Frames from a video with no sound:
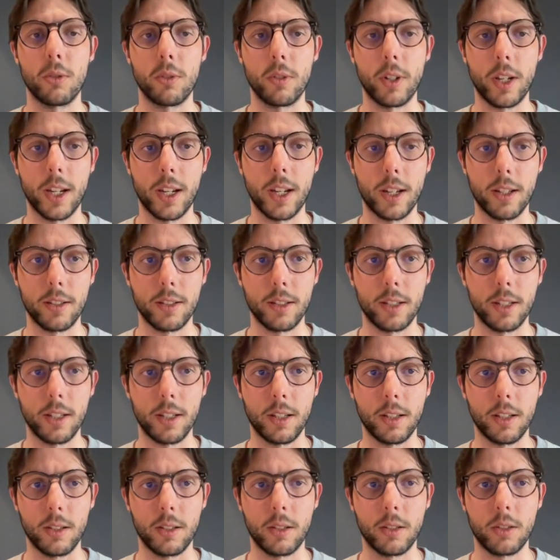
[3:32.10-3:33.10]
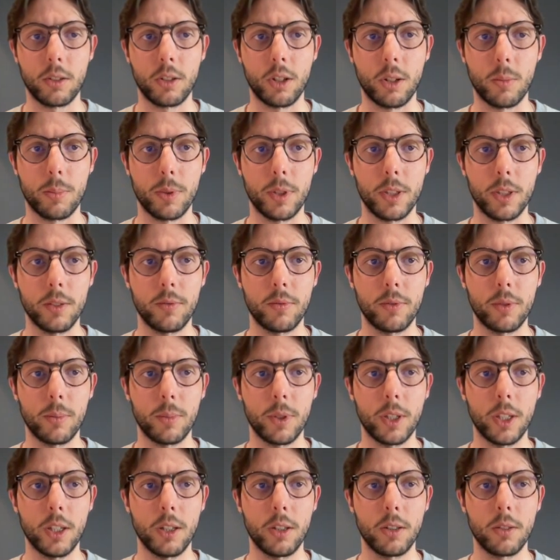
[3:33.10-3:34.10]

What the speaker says: ad and copy it from here.